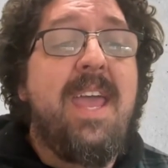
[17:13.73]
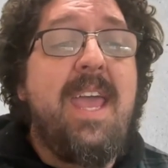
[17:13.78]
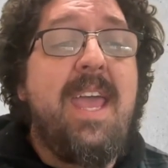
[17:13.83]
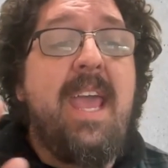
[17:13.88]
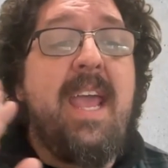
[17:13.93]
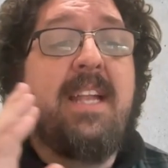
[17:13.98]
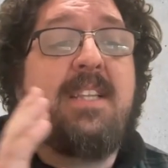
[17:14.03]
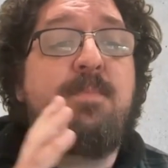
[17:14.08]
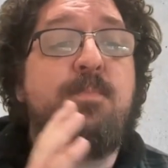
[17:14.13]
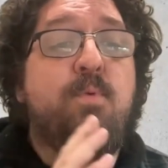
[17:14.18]

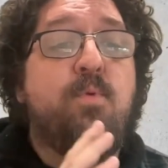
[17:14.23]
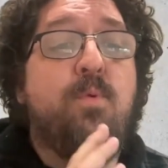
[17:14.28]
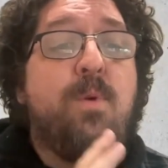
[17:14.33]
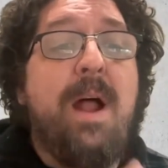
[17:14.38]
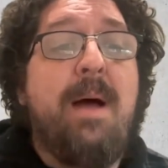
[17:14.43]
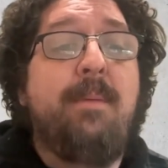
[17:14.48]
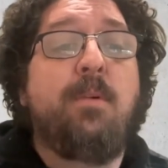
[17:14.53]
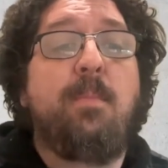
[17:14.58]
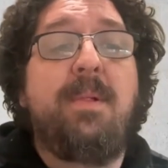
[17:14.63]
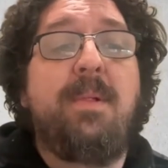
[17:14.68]
It's
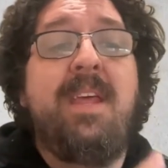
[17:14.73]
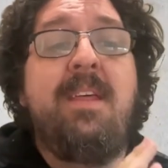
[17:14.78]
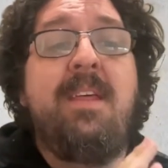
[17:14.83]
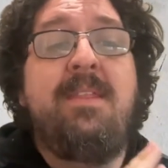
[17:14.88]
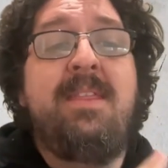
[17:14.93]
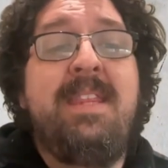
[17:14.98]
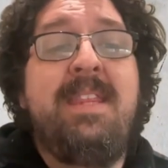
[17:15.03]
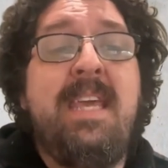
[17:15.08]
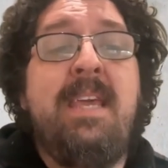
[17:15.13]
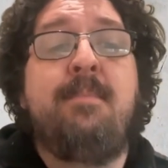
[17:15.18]
probably
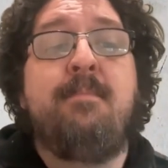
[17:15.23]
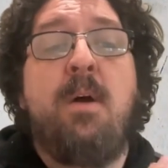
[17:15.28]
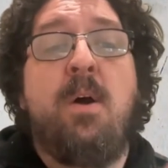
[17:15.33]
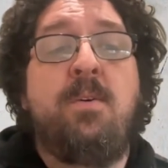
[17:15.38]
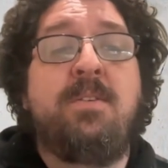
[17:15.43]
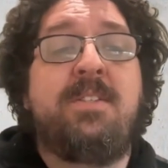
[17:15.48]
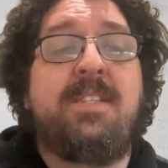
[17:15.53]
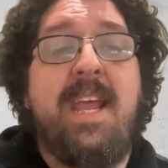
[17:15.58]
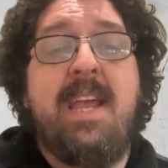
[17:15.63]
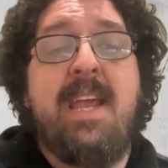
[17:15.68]
the
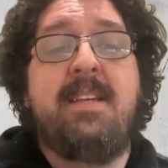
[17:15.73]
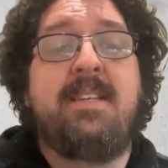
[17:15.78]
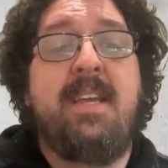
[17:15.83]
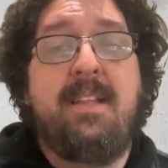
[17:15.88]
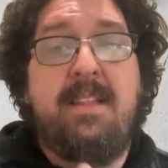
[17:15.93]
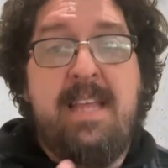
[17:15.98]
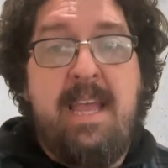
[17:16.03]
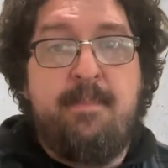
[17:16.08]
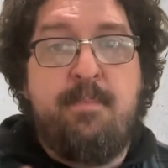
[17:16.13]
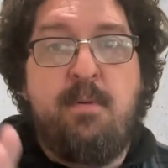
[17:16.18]
most
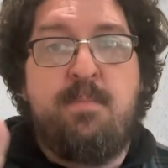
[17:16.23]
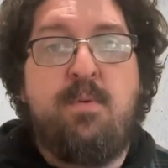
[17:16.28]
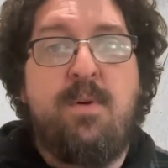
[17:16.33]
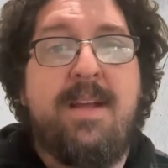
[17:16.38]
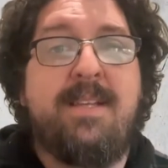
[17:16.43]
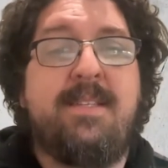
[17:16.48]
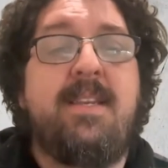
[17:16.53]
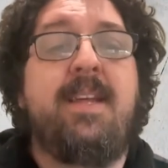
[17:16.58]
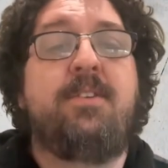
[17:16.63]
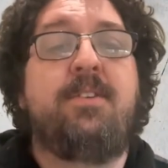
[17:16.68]
anti-labor
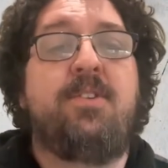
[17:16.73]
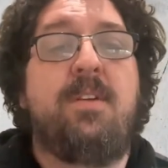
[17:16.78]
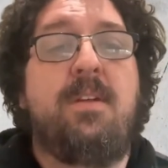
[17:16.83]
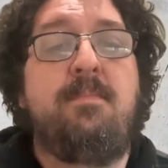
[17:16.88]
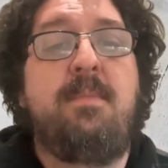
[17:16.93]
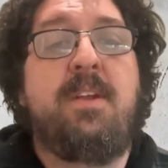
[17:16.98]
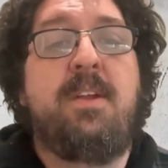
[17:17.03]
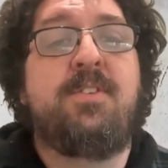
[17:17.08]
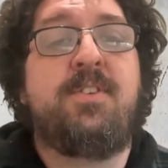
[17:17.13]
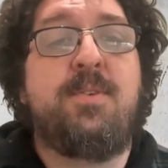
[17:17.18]
presidential
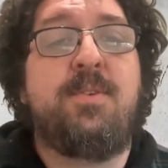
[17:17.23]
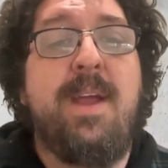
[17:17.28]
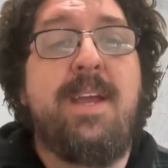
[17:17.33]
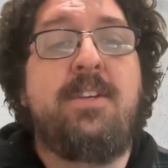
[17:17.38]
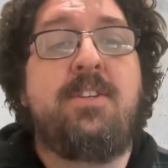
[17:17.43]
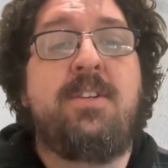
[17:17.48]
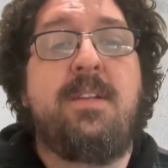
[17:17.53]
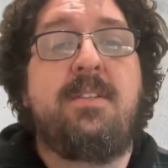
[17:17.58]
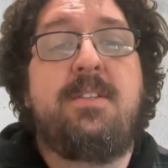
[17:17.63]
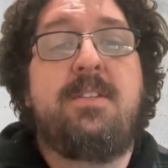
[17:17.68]

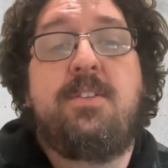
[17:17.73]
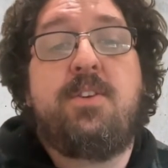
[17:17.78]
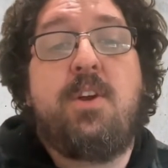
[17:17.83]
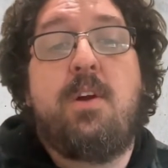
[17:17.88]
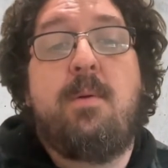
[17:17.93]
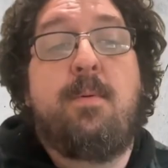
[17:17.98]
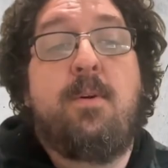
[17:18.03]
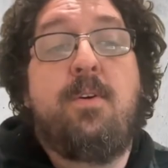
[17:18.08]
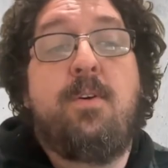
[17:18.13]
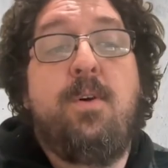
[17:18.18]
administration since
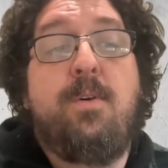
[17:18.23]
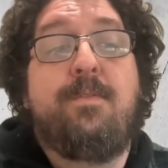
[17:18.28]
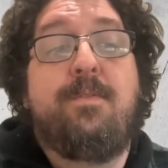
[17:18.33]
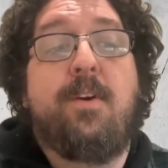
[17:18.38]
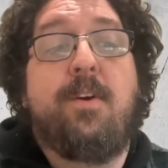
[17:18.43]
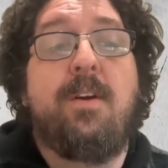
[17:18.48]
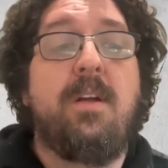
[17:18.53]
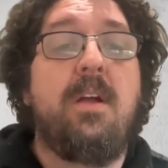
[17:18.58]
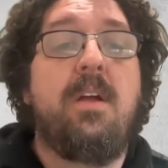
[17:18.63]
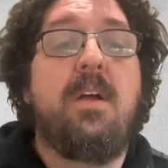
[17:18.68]
Herbert
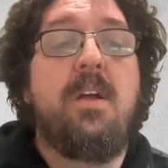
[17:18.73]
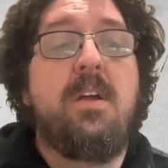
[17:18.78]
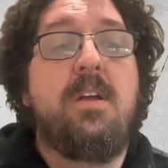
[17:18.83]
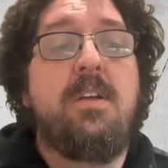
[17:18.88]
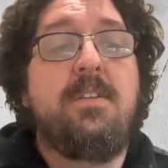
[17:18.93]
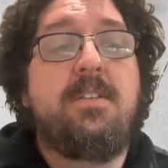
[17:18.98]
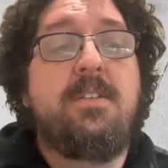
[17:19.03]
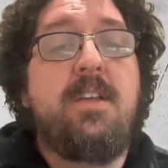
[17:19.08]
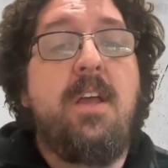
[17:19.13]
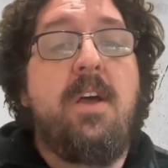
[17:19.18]
Hoover.
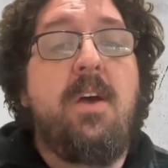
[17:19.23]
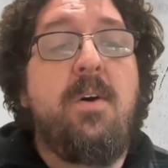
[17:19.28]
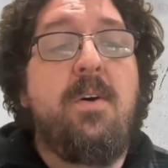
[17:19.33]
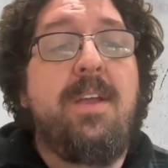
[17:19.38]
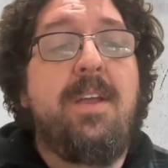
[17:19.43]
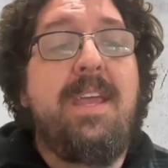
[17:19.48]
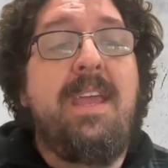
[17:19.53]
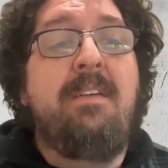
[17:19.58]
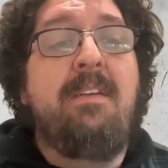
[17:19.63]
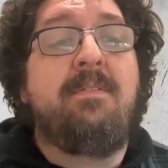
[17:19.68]

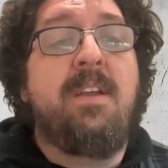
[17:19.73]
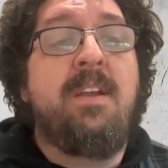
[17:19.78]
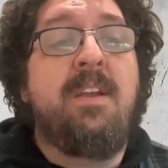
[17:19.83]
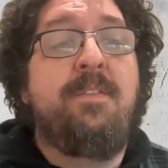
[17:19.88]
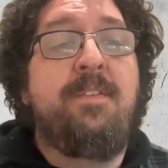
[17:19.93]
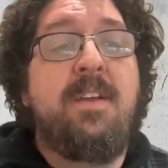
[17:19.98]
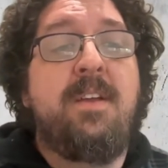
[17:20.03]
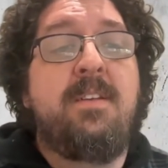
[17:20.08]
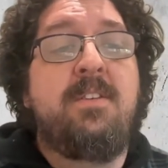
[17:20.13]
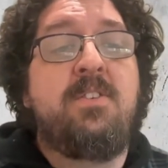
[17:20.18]
So even
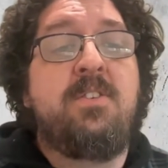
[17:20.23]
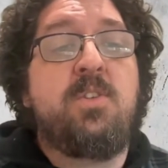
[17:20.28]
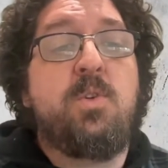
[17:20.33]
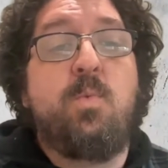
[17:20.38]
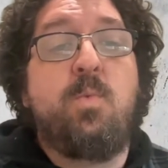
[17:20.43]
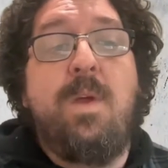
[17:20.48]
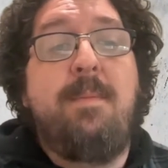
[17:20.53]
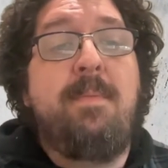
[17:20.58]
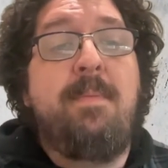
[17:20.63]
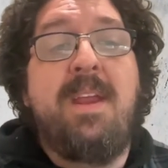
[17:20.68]
if his
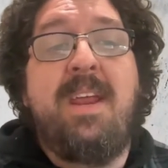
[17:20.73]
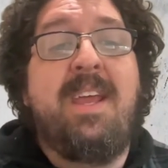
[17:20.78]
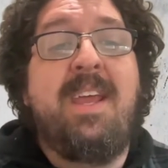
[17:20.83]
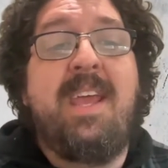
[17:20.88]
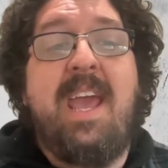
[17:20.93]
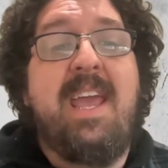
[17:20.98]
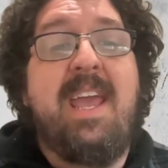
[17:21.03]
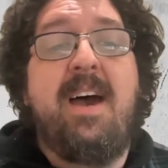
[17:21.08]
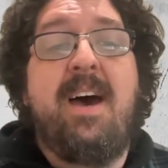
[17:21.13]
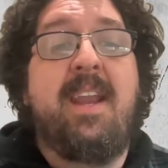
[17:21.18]
sweeping and
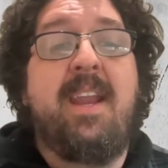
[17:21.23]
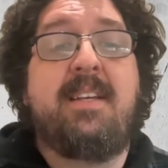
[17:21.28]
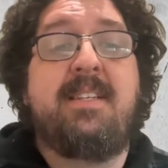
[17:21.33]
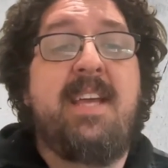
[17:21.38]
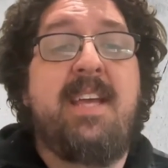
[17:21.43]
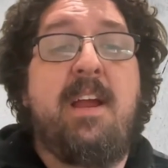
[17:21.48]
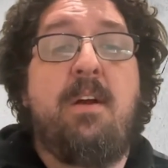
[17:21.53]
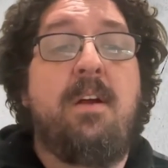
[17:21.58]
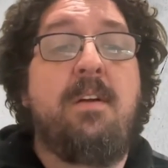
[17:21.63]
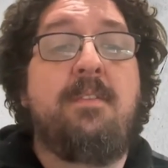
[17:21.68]
chaotic
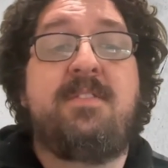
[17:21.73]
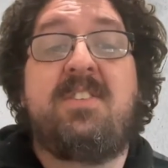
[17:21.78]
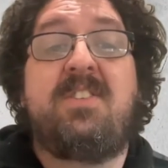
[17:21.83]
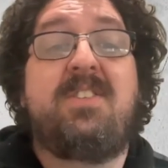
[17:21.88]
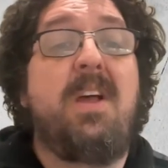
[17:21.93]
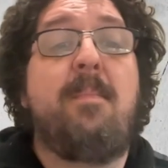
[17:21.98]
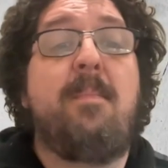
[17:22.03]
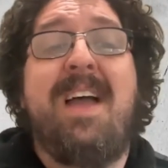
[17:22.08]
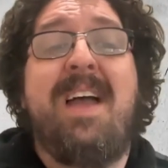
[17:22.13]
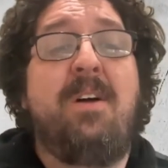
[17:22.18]
tariffs
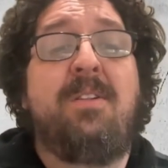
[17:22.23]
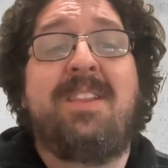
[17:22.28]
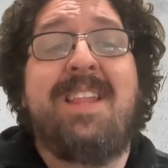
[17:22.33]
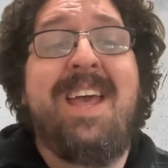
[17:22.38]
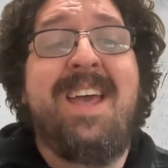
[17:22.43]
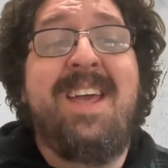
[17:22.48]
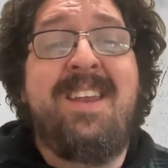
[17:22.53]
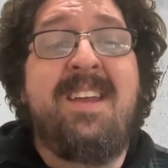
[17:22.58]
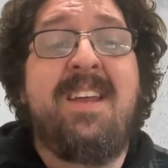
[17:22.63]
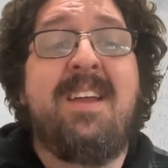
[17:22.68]
somehow
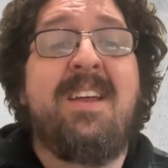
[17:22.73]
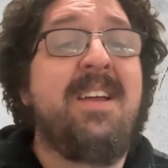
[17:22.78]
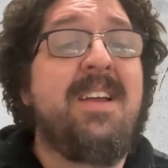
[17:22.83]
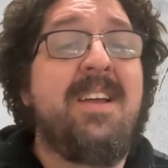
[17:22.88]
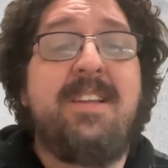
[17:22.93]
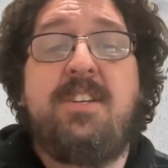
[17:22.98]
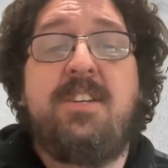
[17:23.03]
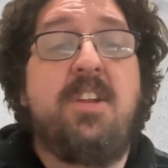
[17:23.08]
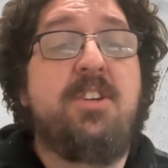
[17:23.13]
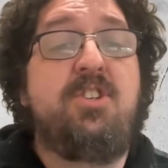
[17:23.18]
led
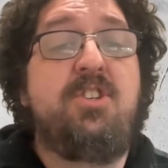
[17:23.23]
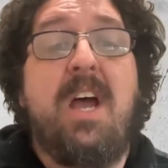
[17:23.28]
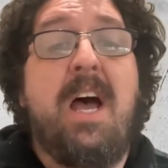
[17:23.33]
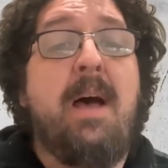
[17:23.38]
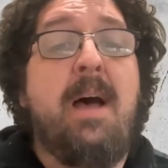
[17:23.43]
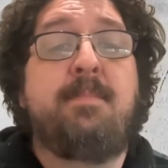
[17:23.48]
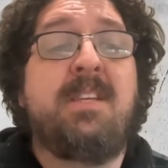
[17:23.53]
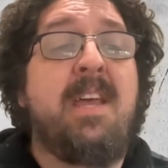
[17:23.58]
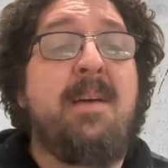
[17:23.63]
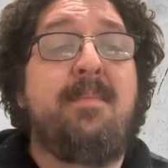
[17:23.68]
to
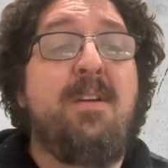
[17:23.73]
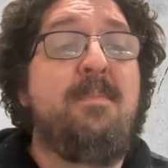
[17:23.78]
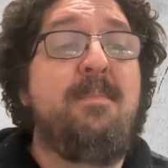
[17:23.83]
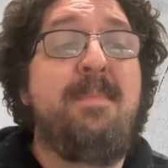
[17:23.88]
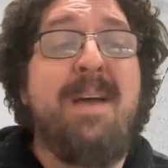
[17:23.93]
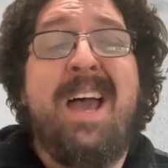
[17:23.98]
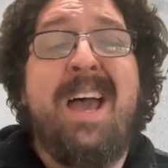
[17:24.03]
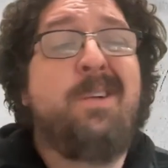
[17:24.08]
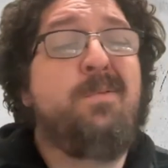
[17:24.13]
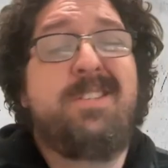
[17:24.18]
jobs coming
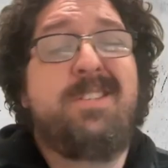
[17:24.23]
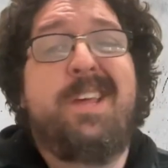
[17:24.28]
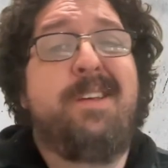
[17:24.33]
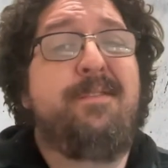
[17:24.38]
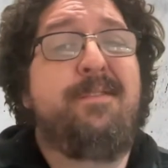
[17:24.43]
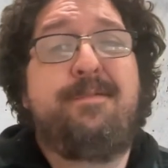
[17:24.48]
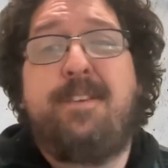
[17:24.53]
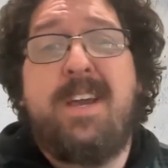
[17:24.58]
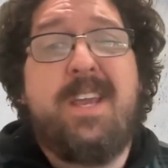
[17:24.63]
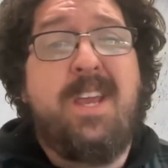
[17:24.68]
back, which they
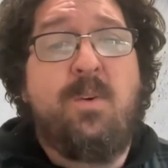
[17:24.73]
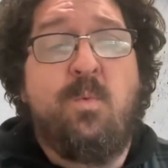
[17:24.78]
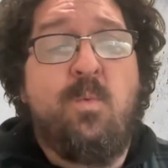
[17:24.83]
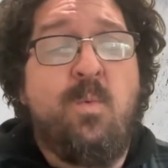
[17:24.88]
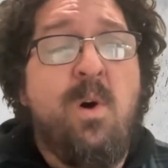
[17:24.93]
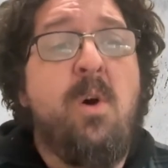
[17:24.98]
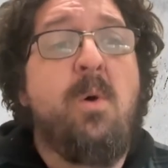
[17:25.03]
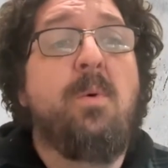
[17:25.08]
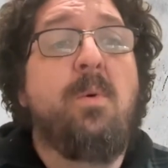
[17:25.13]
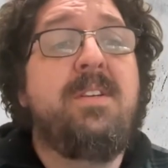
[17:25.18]
fucking
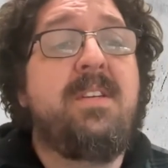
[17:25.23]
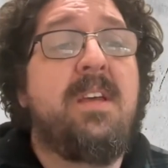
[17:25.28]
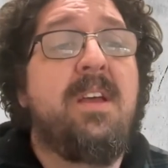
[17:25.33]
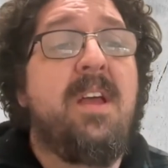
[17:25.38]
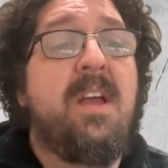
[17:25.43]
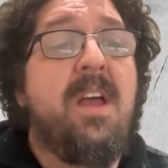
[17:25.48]
won't,